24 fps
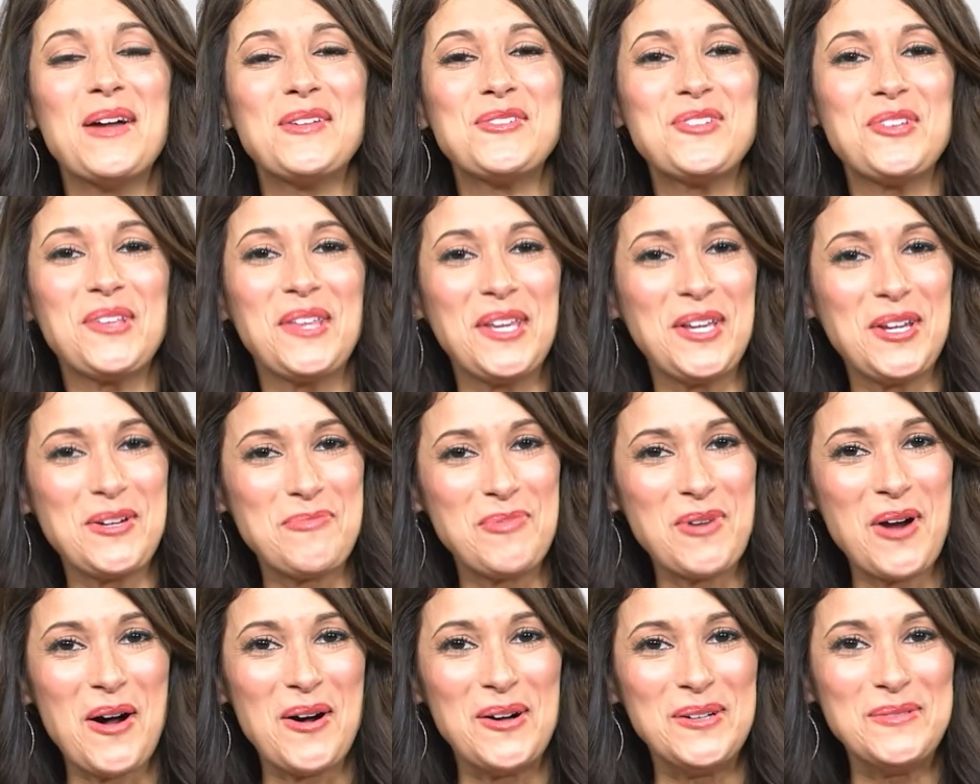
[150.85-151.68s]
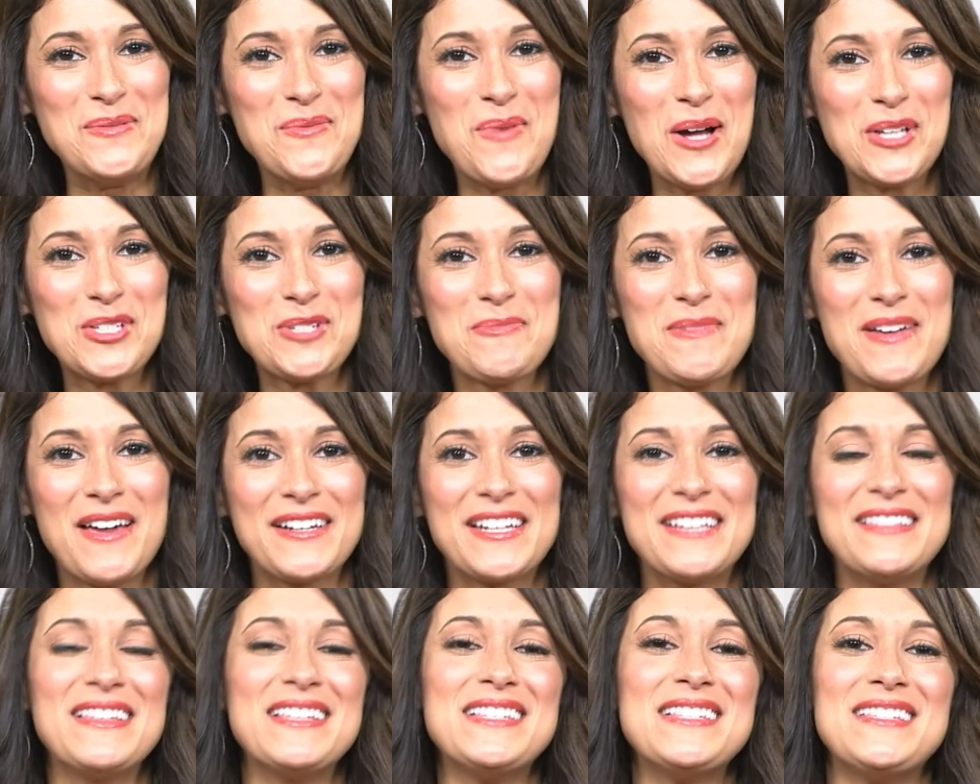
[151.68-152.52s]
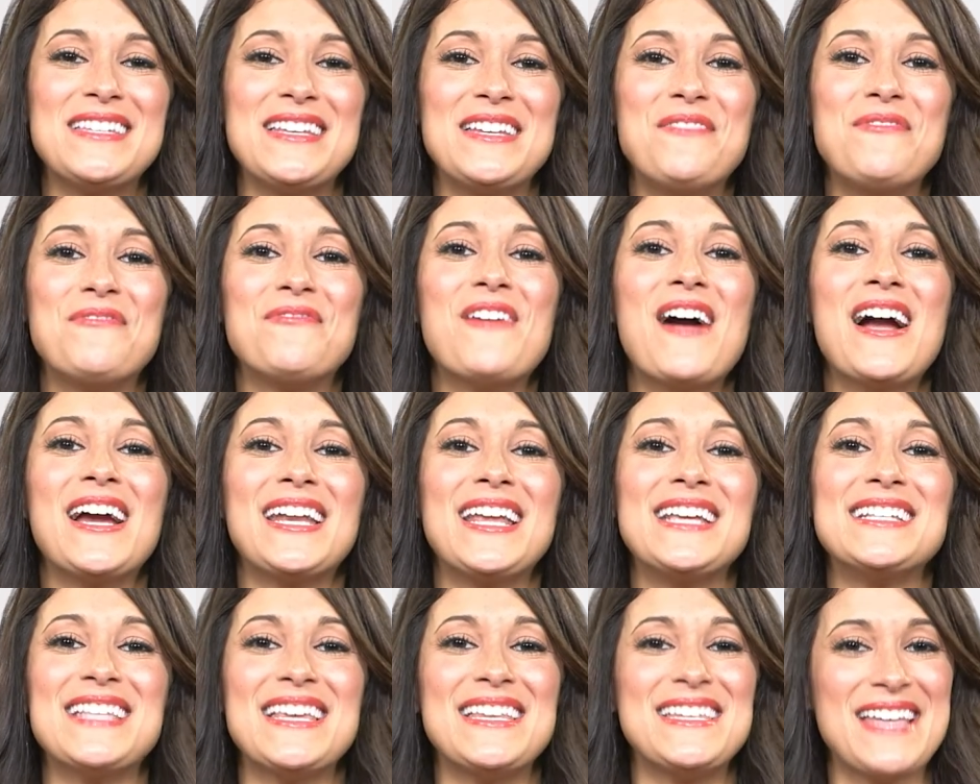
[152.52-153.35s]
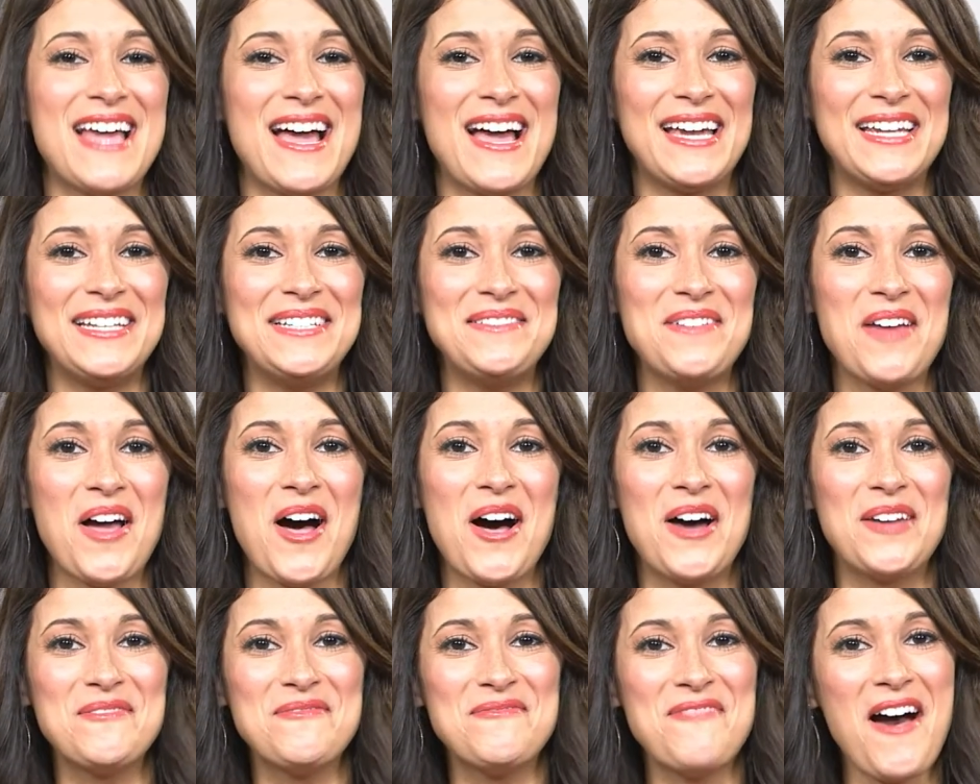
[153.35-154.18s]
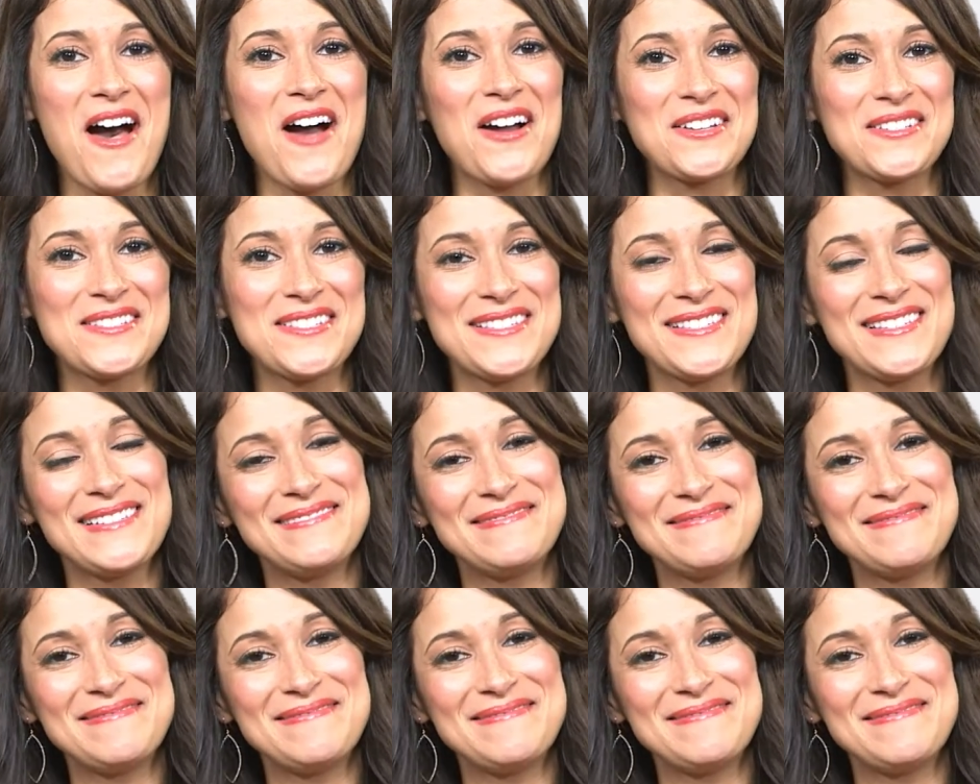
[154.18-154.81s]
Angelique Cabral. Watch me on Enlisted Fridays at nine on Fox.